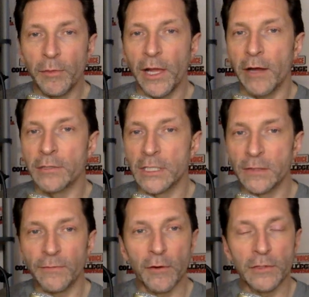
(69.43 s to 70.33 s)
players
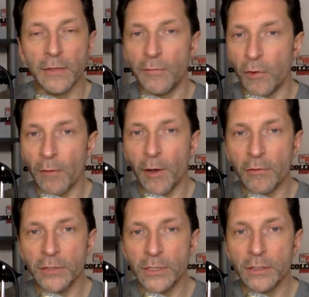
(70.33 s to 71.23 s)
is first and
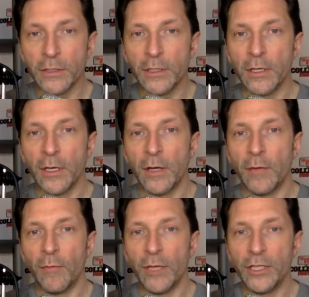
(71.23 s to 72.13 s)
foremost,
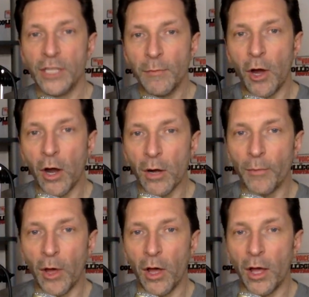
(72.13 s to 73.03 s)
but Jim
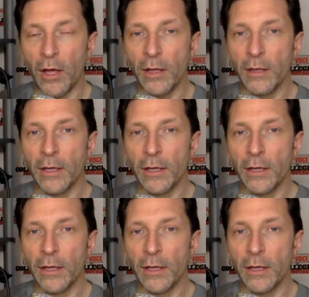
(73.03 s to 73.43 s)
Harbaugh,